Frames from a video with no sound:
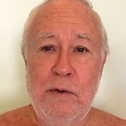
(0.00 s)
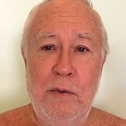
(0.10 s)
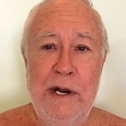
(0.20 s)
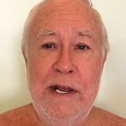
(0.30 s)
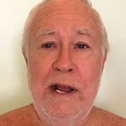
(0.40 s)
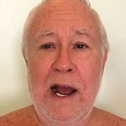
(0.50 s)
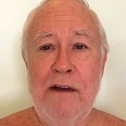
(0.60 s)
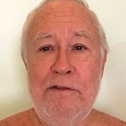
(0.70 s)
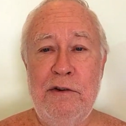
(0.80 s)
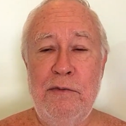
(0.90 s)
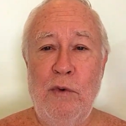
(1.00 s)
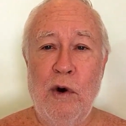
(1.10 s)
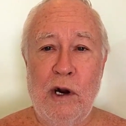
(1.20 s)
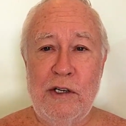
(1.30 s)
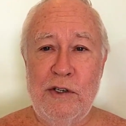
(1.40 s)
we have to
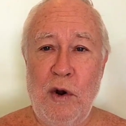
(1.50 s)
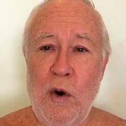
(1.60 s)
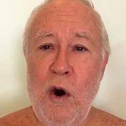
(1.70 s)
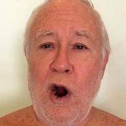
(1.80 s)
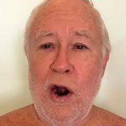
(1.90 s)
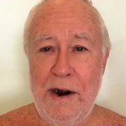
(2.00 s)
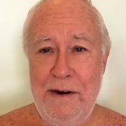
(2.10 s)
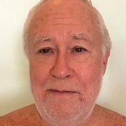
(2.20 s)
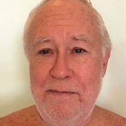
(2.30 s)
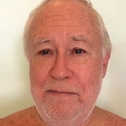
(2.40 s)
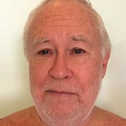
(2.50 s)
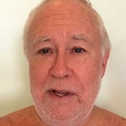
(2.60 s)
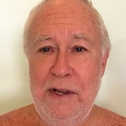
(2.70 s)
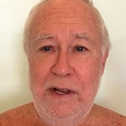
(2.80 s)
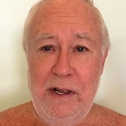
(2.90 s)
work so hard
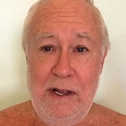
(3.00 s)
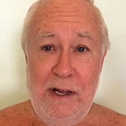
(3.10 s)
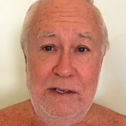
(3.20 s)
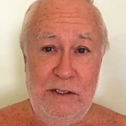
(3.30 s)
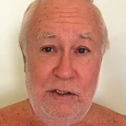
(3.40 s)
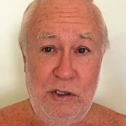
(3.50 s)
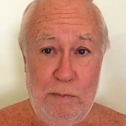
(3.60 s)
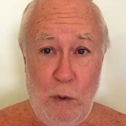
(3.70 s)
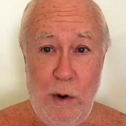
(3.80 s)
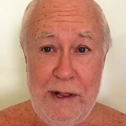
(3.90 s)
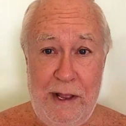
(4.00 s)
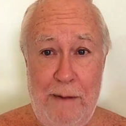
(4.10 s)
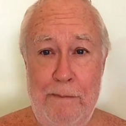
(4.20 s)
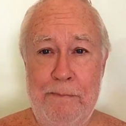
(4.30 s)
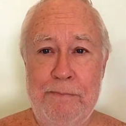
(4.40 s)
uh, to support
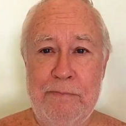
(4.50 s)
them.